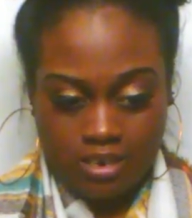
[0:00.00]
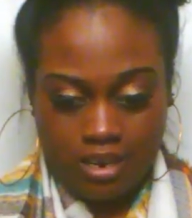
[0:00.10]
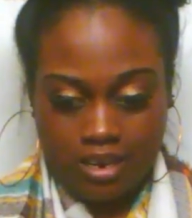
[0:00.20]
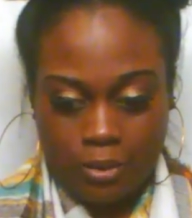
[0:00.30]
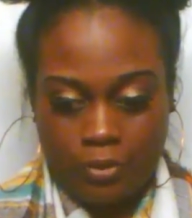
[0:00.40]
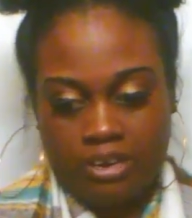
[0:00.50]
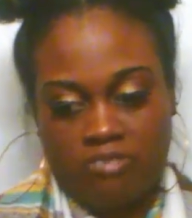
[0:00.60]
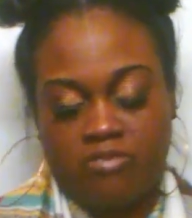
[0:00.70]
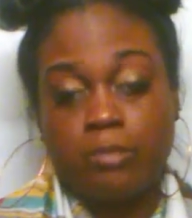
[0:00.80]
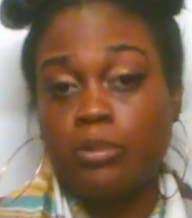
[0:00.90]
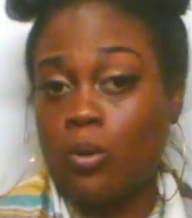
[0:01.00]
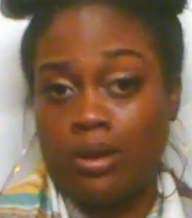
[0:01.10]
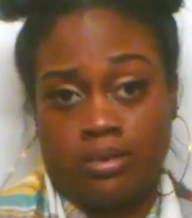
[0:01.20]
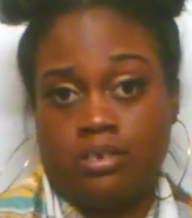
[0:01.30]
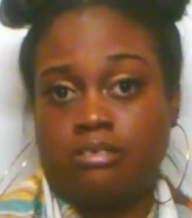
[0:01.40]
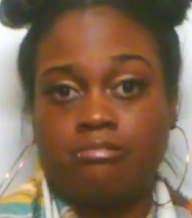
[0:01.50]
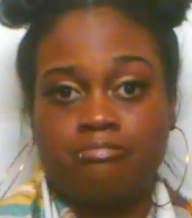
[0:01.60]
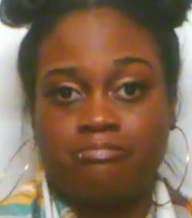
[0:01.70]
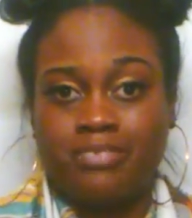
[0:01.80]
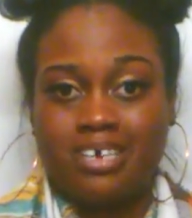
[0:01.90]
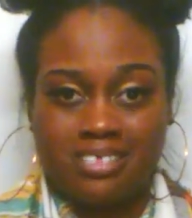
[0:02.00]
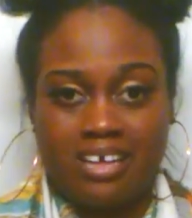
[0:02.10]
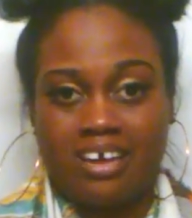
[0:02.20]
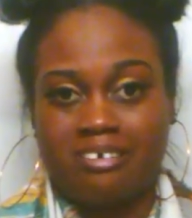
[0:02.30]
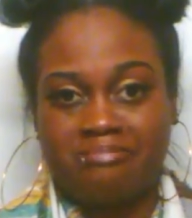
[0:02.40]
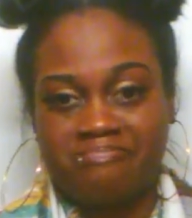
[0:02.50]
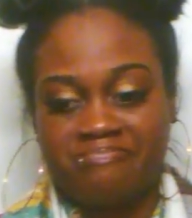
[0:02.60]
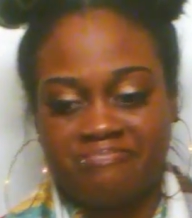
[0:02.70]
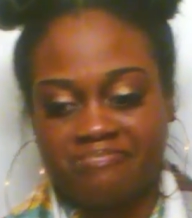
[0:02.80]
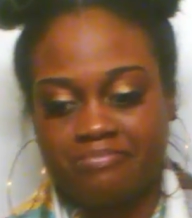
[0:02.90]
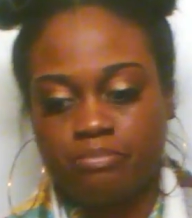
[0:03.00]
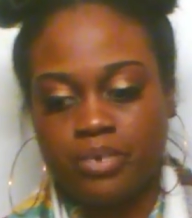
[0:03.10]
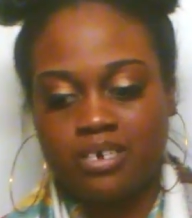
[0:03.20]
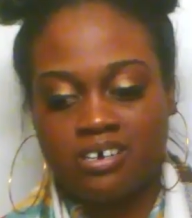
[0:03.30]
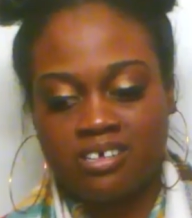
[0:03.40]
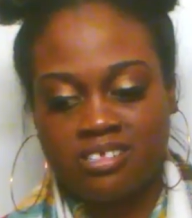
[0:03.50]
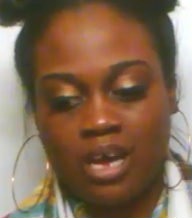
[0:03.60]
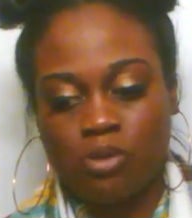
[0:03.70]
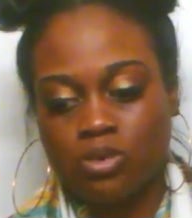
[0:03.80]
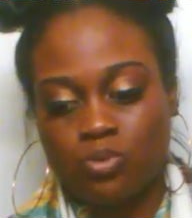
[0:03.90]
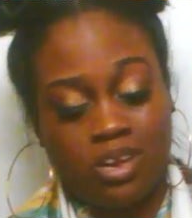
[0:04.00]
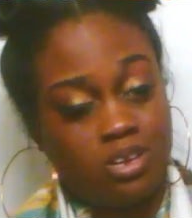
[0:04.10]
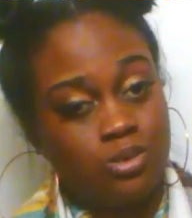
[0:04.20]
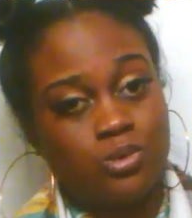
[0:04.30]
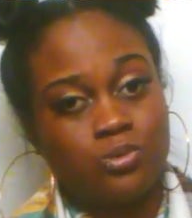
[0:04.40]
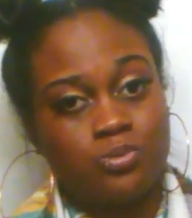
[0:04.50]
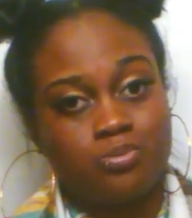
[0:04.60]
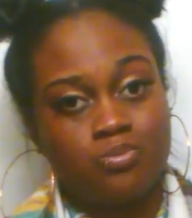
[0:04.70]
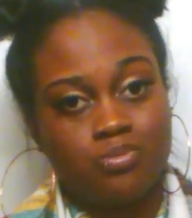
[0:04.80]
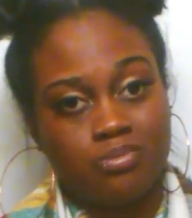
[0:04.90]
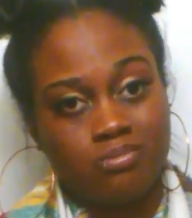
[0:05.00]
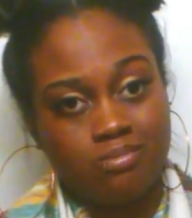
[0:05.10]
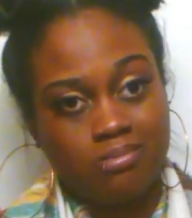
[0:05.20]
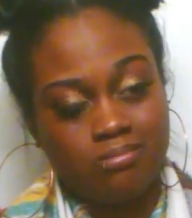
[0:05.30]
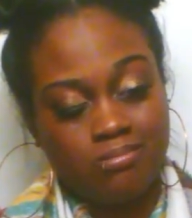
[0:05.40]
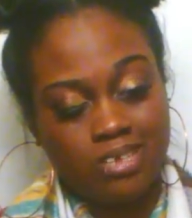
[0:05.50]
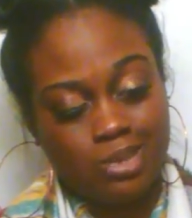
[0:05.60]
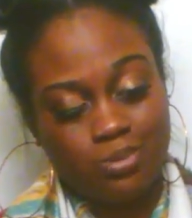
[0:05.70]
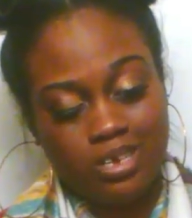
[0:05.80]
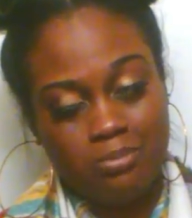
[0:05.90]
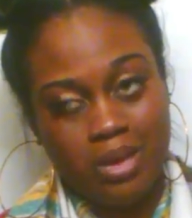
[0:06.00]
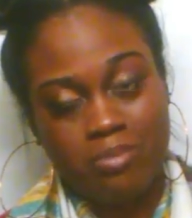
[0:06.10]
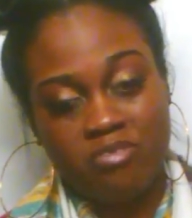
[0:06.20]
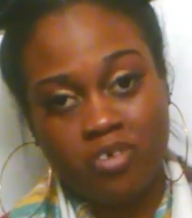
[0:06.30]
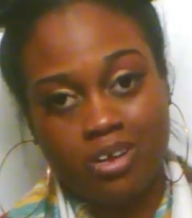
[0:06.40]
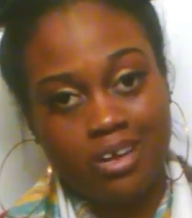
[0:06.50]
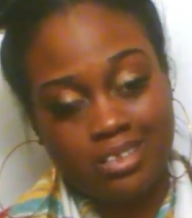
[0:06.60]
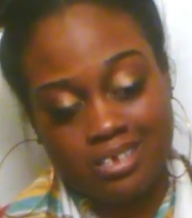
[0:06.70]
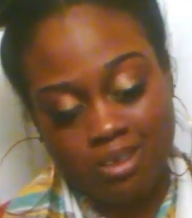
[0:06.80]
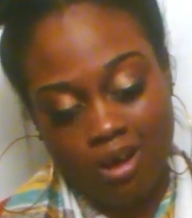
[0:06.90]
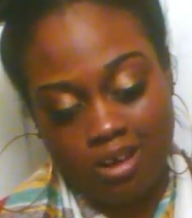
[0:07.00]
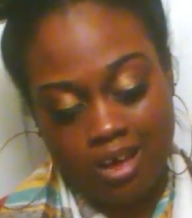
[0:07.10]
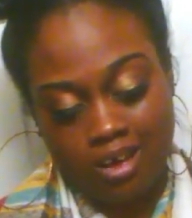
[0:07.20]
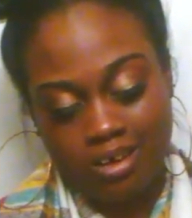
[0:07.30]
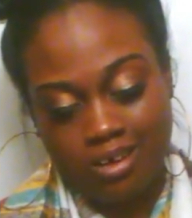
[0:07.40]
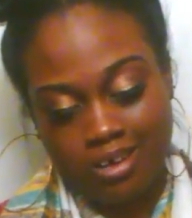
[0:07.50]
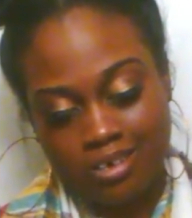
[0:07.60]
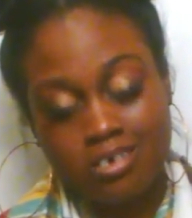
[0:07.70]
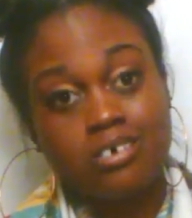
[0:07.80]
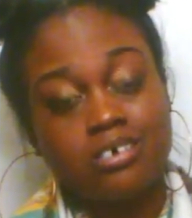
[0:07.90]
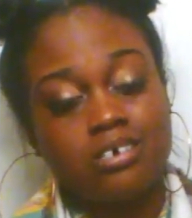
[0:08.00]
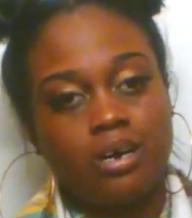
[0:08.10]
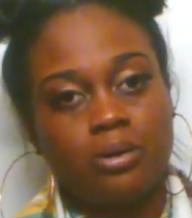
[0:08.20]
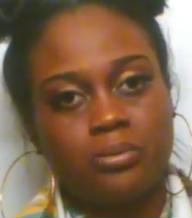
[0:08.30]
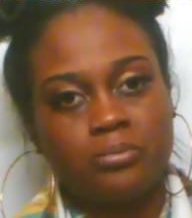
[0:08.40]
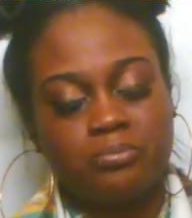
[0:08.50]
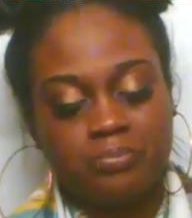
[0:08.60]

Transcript: Did I get rid of him? No, I didn't. I stayed because that was what I knew. That's what he made me feel like. That's all I could know.